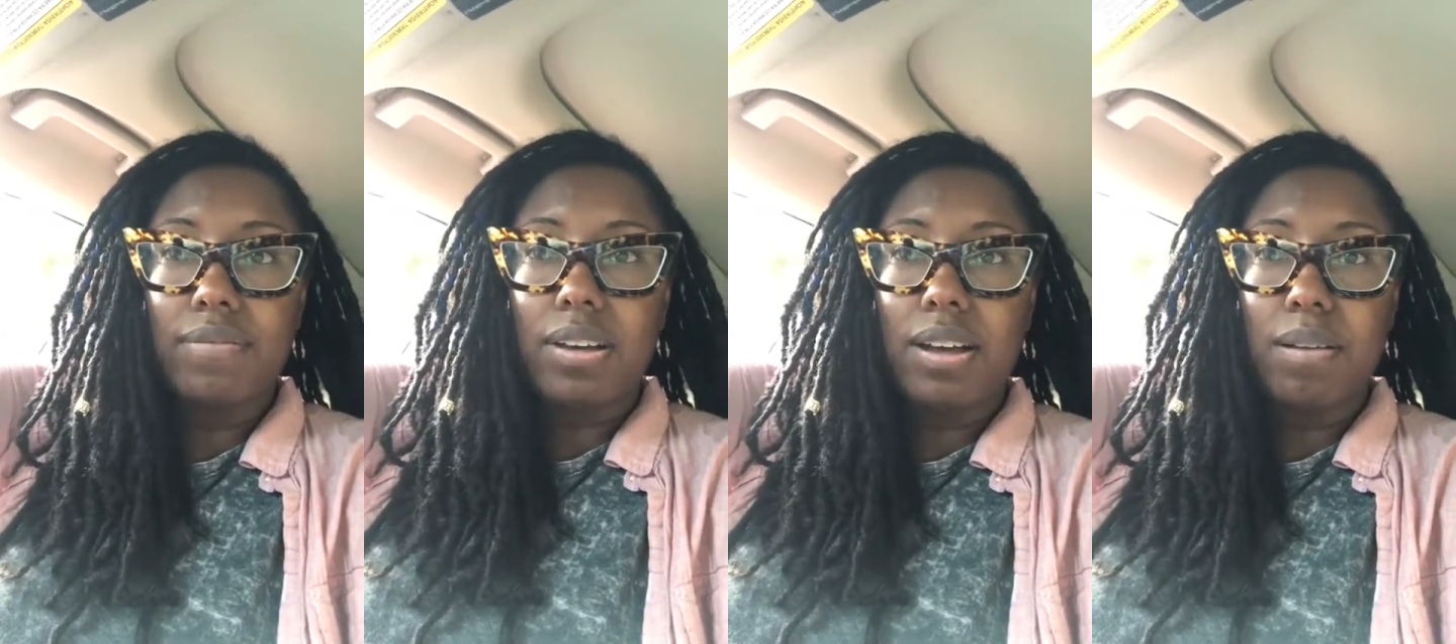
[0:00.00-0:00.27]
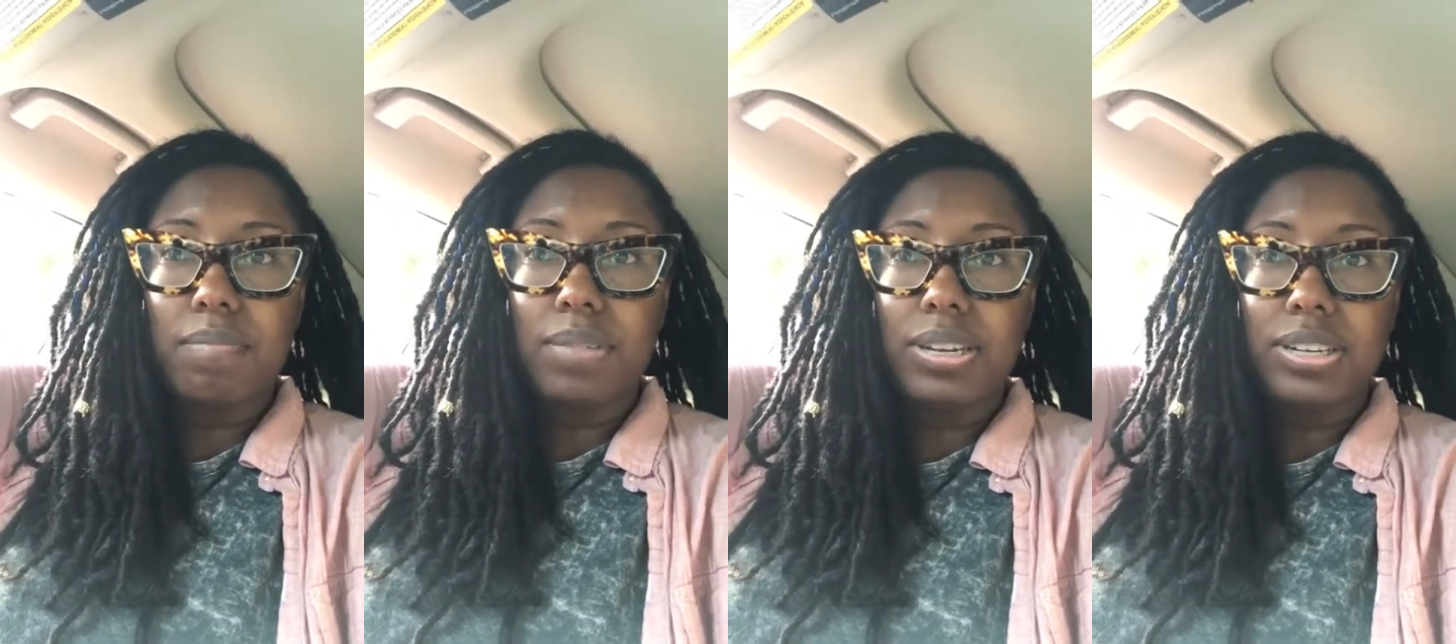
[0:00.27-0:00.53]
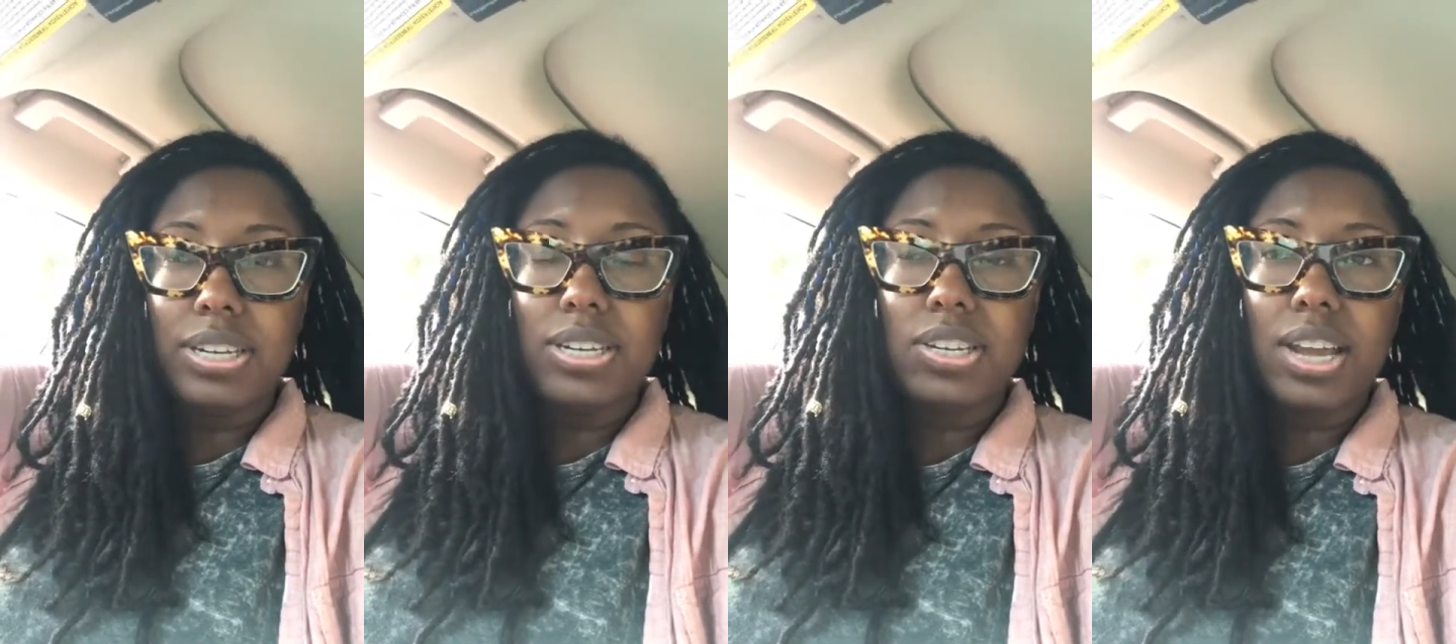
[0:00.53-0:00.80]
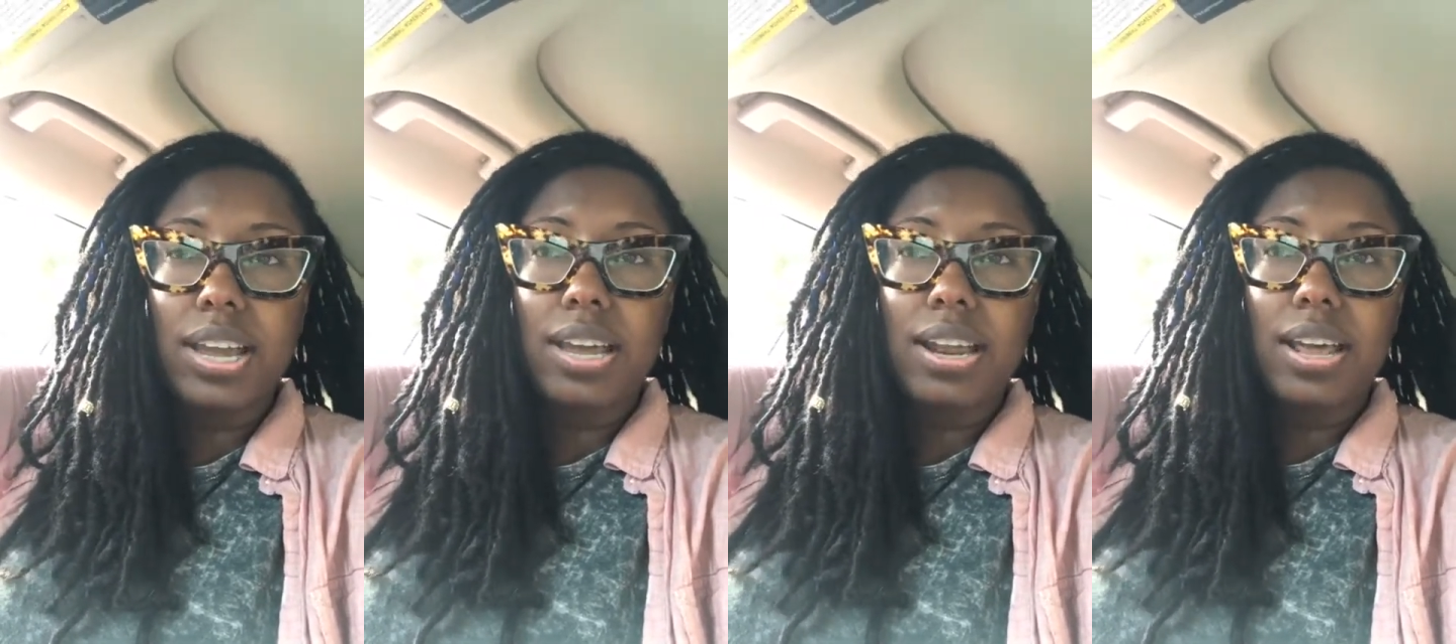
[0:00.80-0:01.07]
a
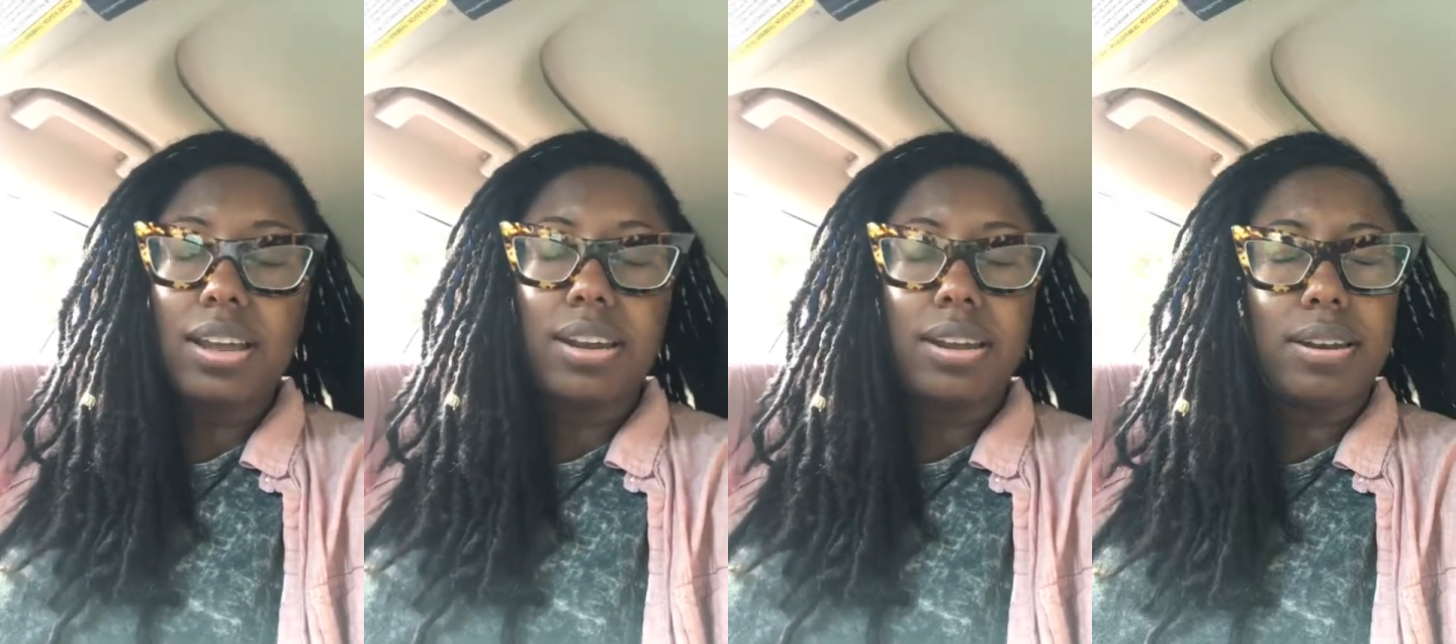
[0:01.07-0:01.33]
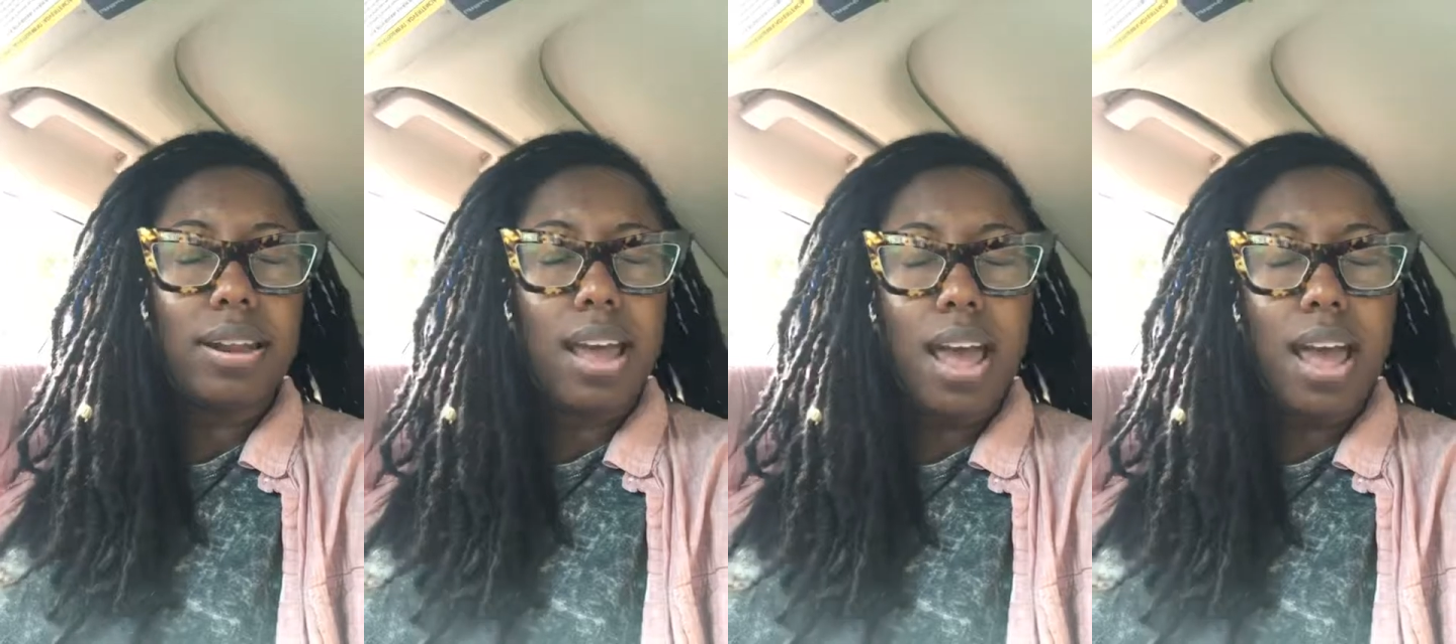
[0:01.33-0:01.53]
DJ and an